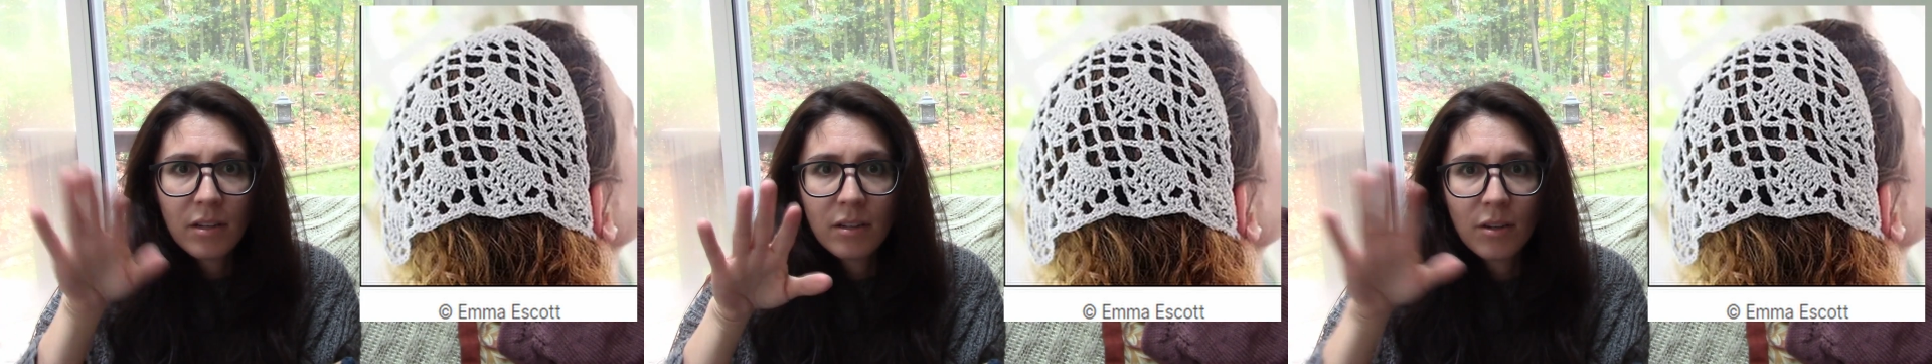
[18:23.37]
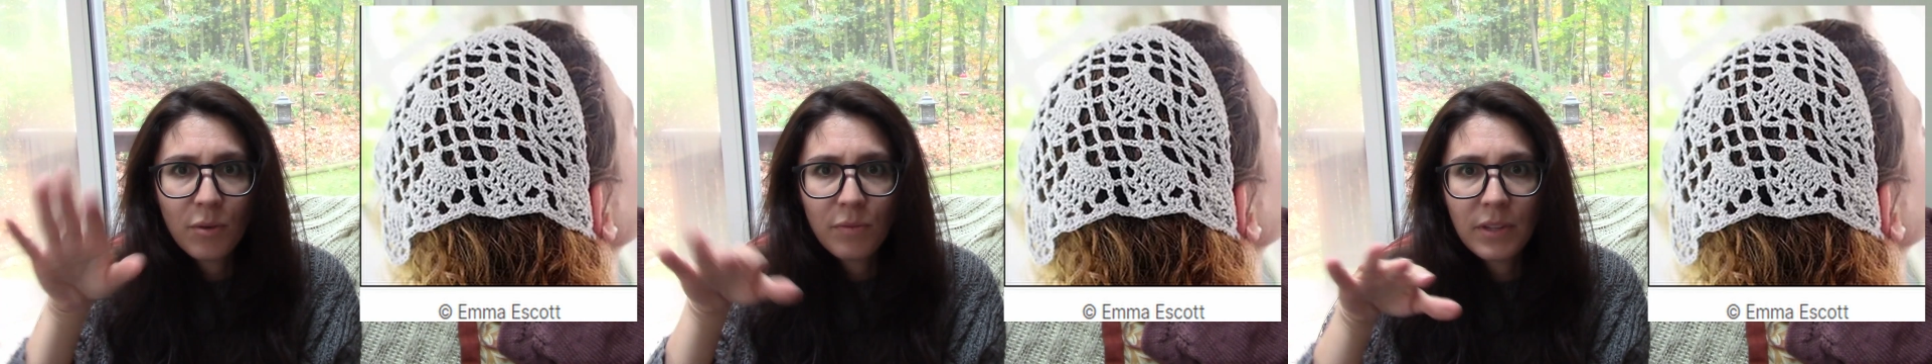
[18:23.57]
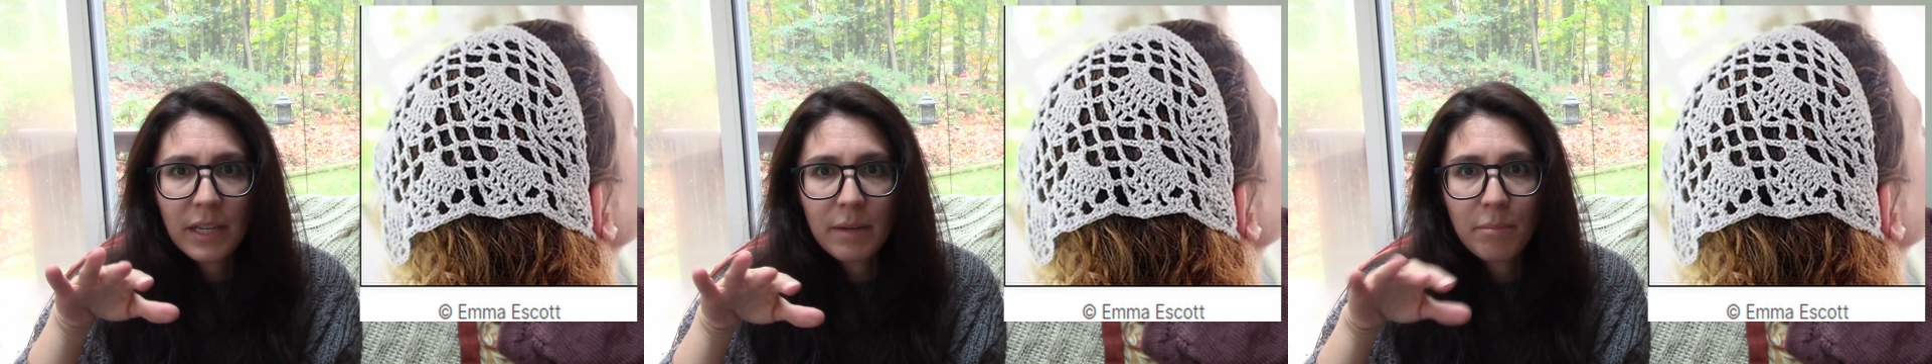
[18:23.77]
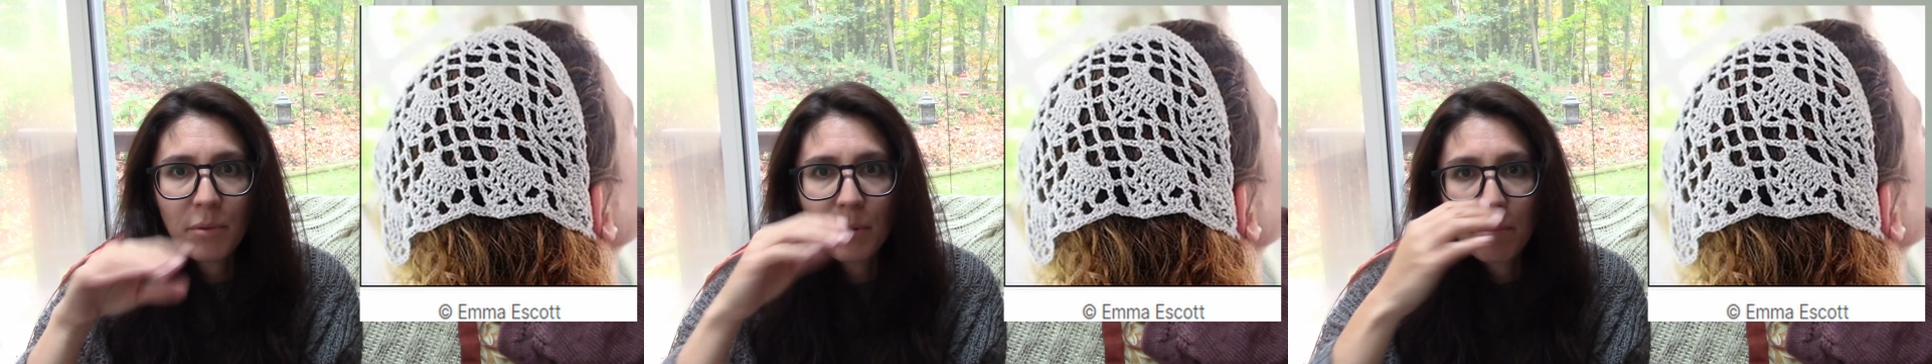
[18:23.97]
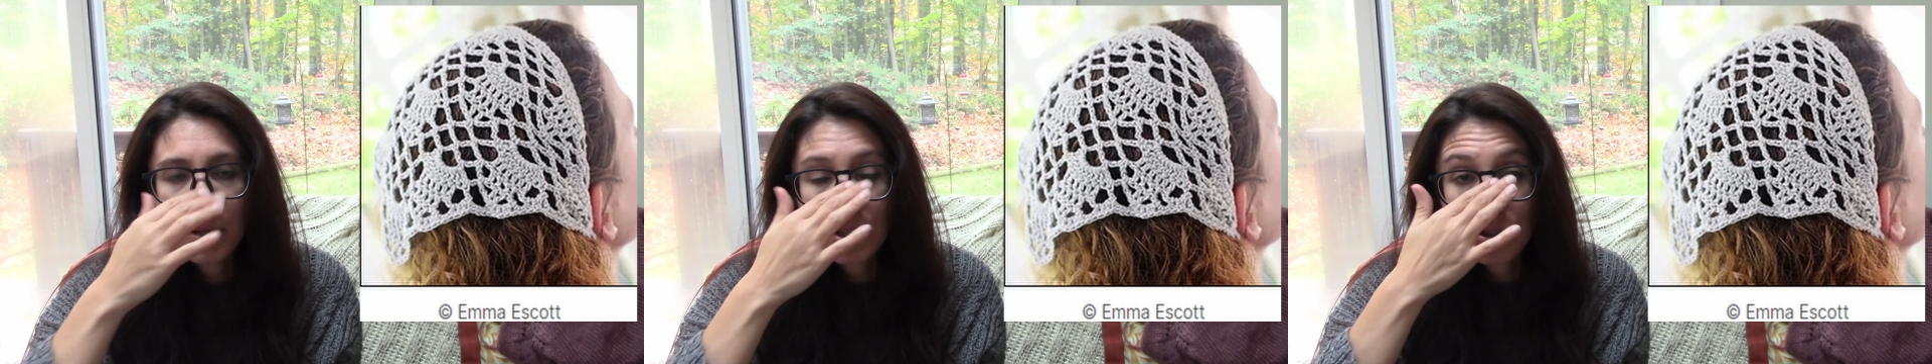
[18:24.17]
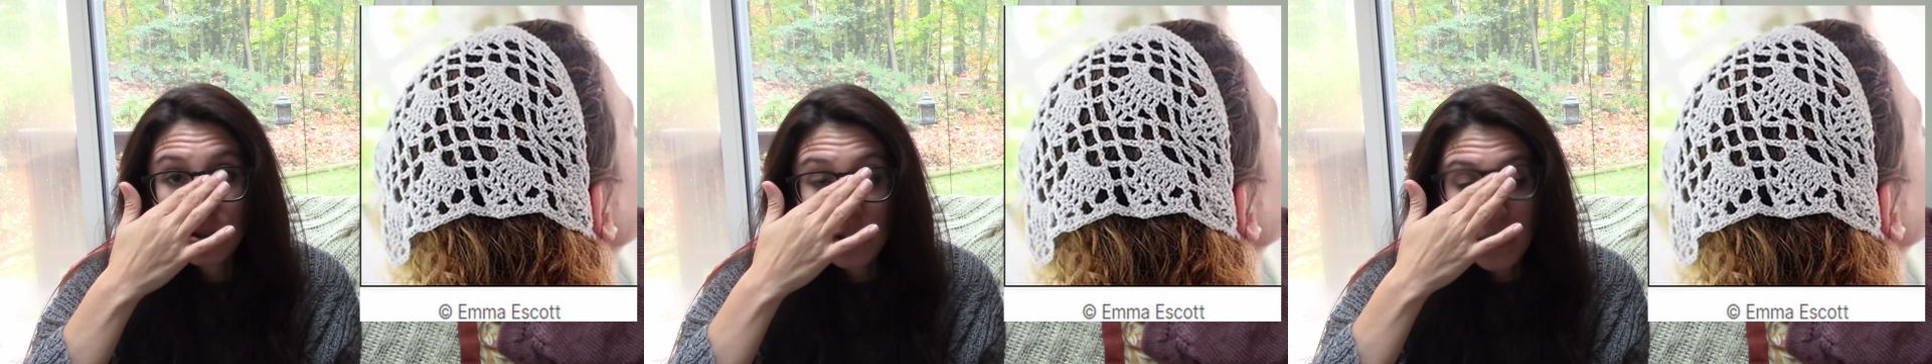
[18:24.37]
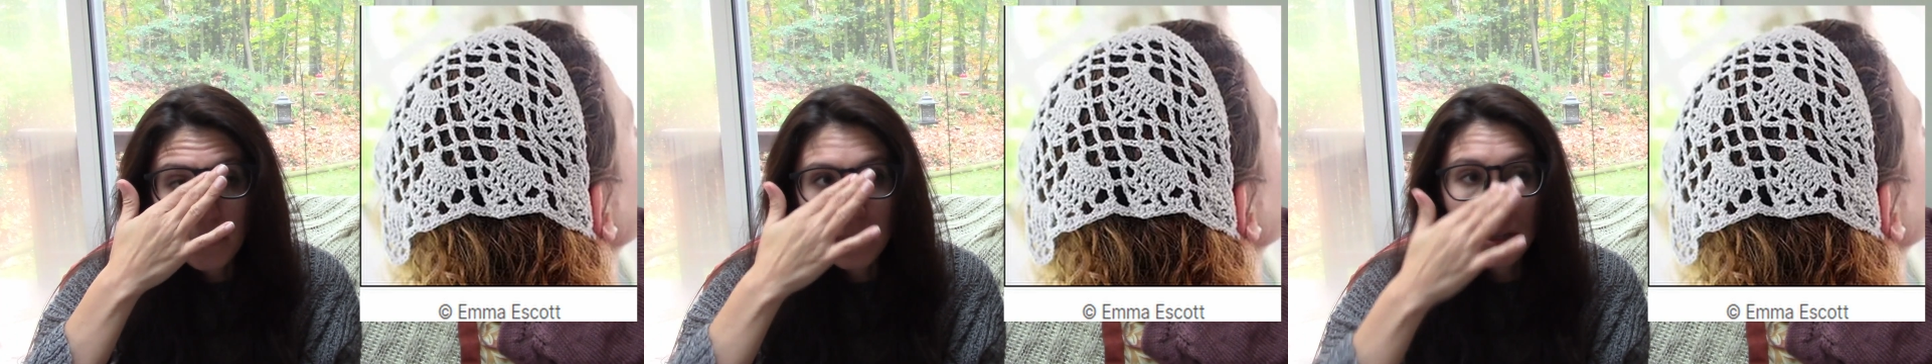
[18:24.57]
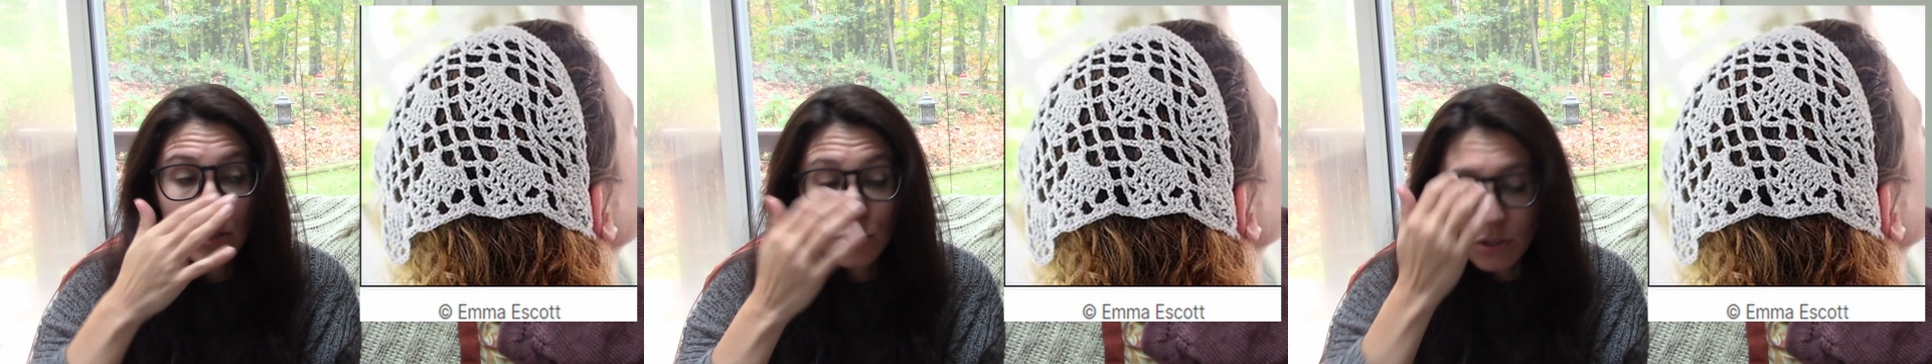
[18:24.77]
Hopefully I can put a picture
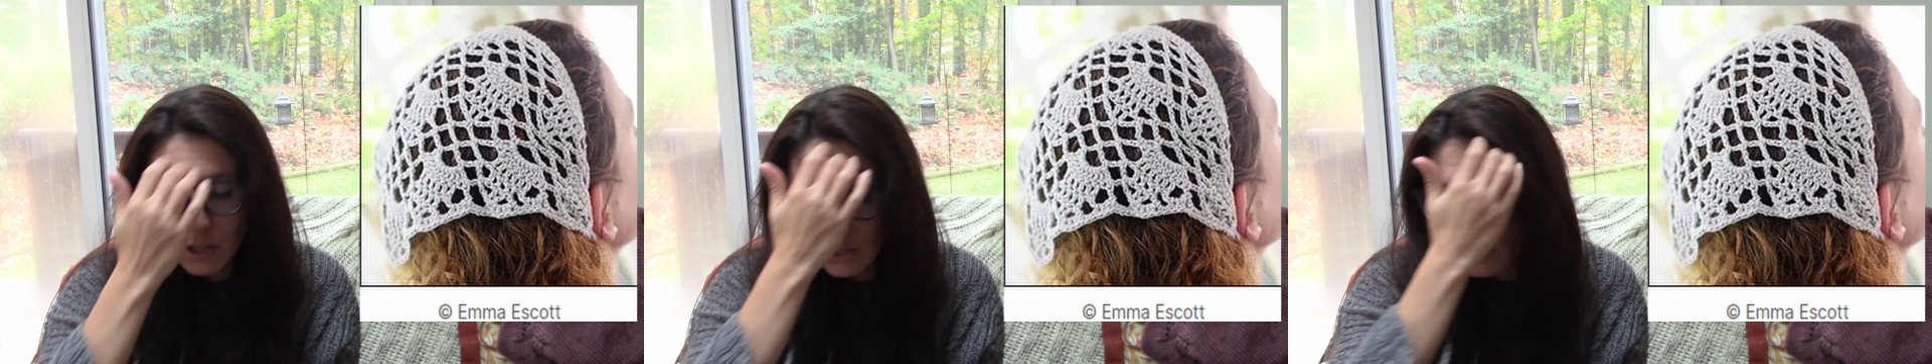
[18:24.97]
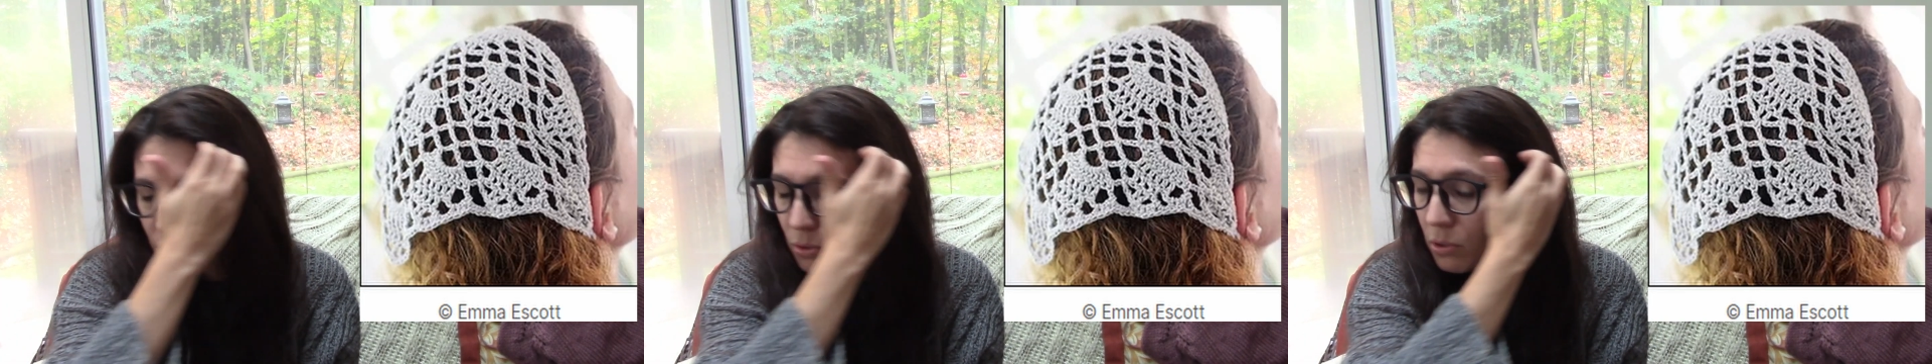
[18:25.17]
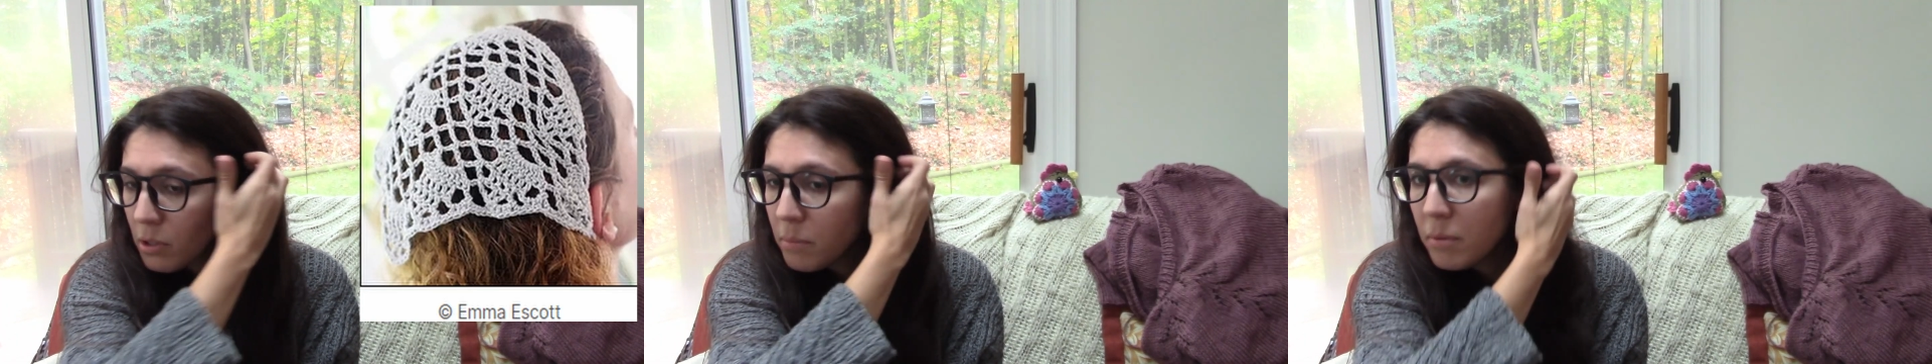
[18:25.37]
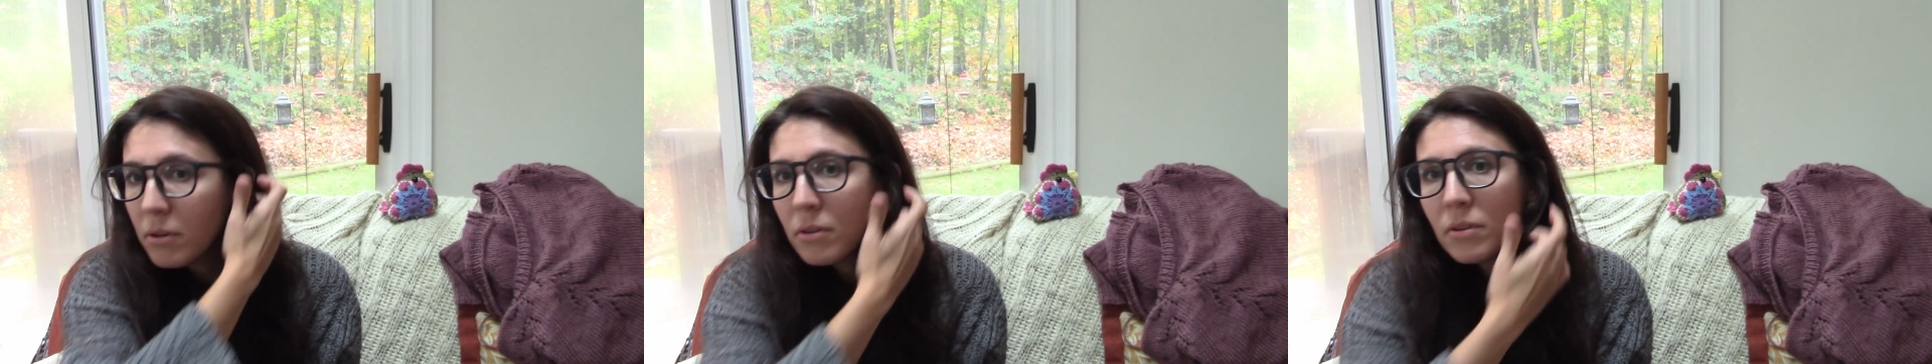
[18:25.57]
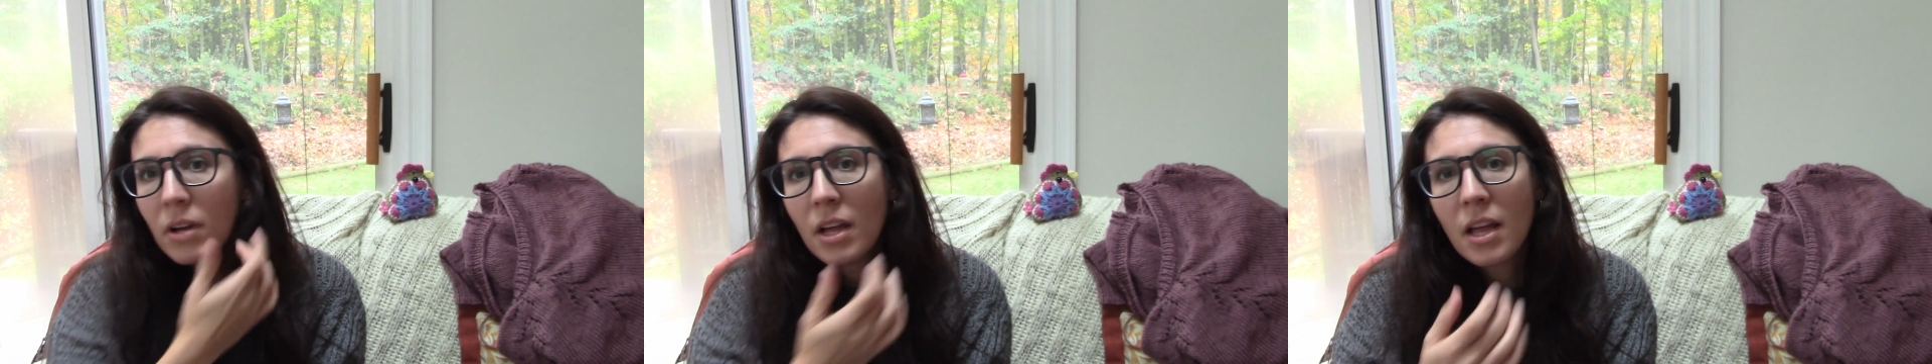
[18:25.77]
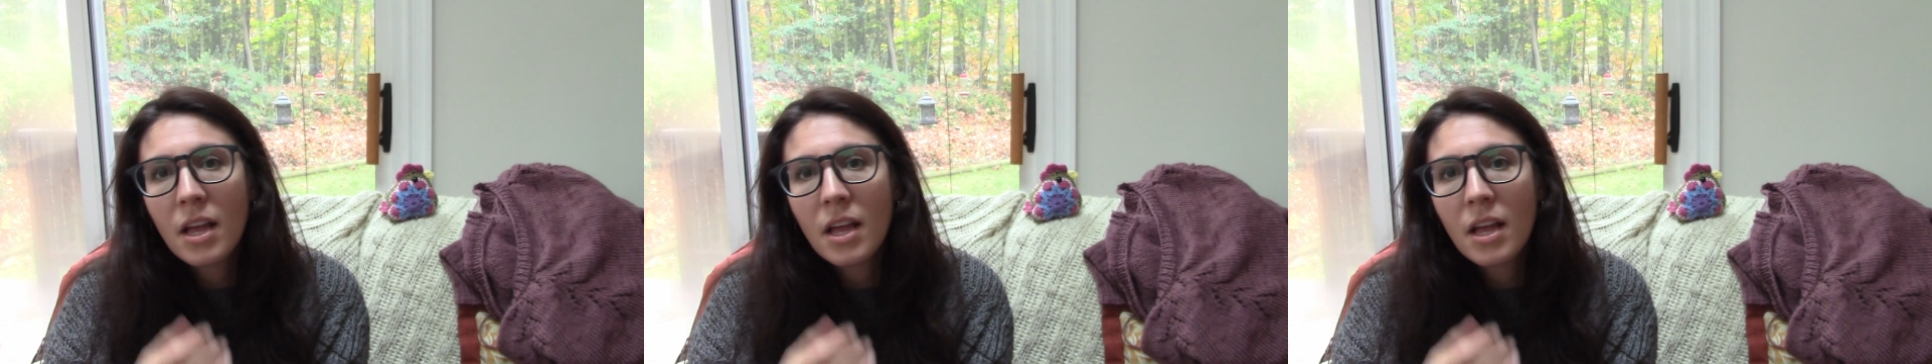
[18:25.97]
up. It's adorable